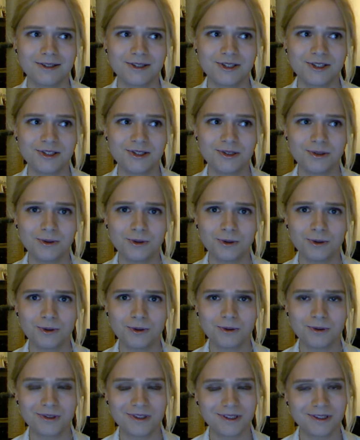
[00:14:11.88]

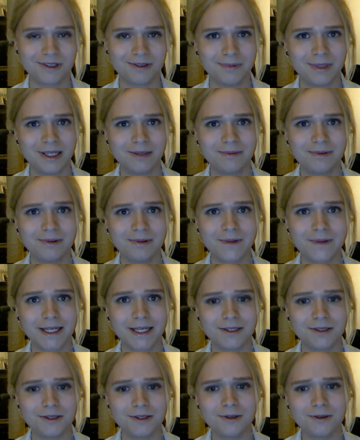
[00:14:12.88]
to other people
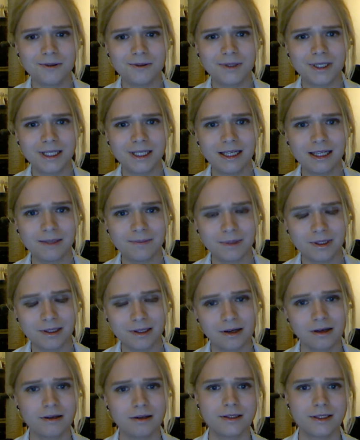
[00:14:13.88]
that you keep in
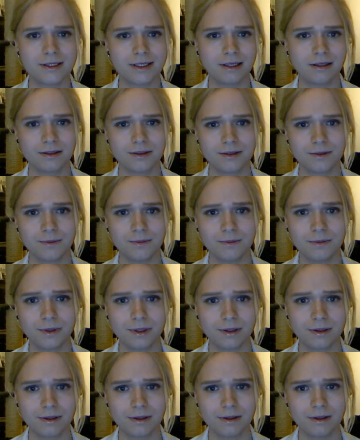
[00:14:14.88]
contact
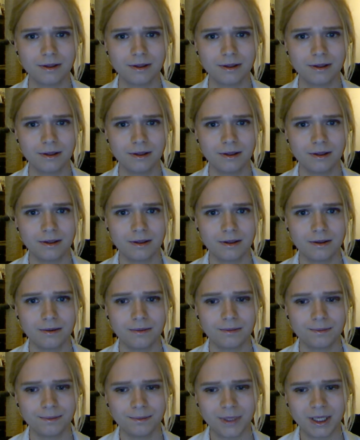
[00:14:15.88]
with
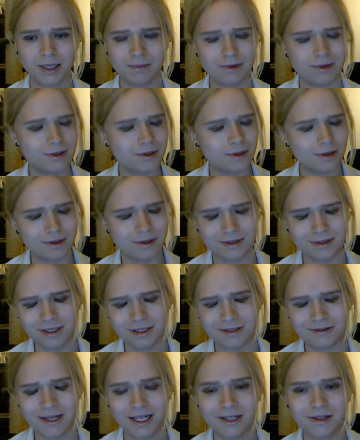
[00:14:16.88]
people. Don't
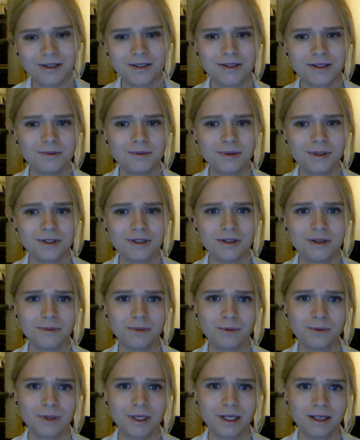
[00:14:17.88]
try not to push them
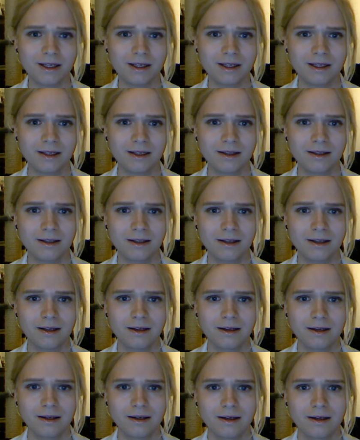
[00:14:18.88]
away
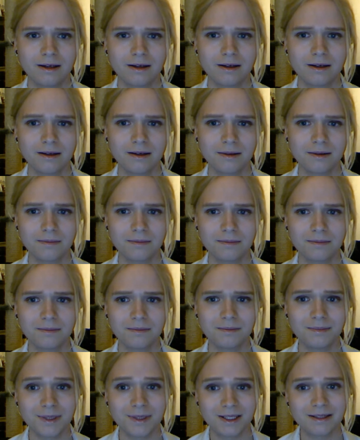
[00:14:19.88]
um,
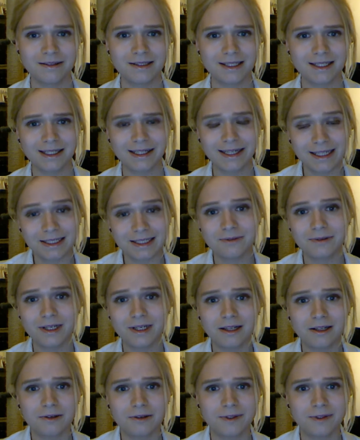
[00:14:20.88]
because it gets
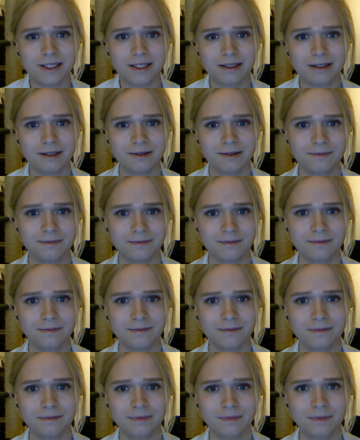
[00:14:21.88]
really lonely.
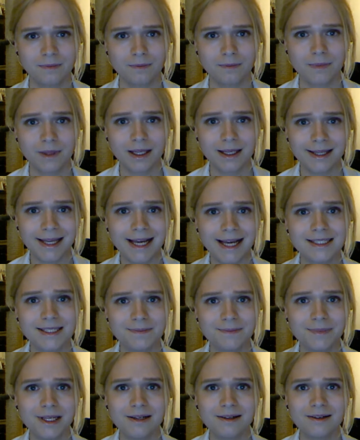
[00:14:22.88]
It has
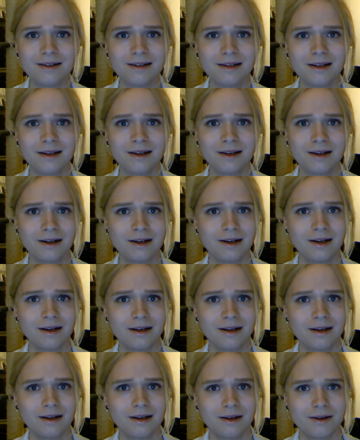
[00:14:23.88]
been
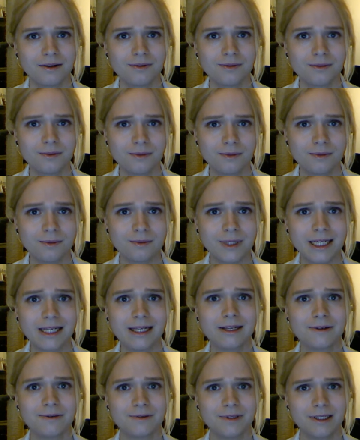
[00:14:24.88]
really
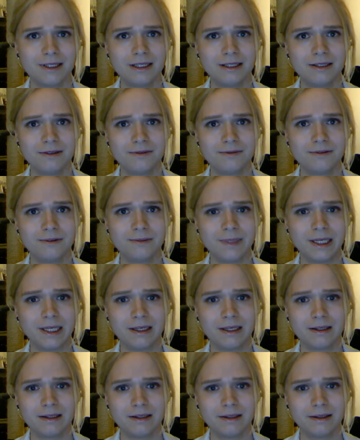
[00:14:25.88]
lonely for
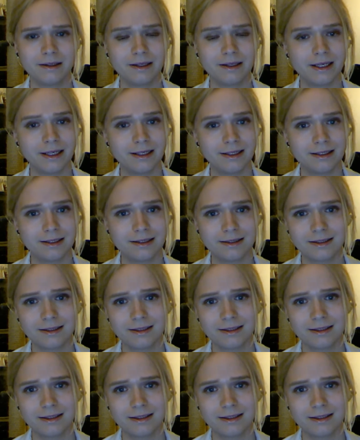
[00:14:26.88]
me, and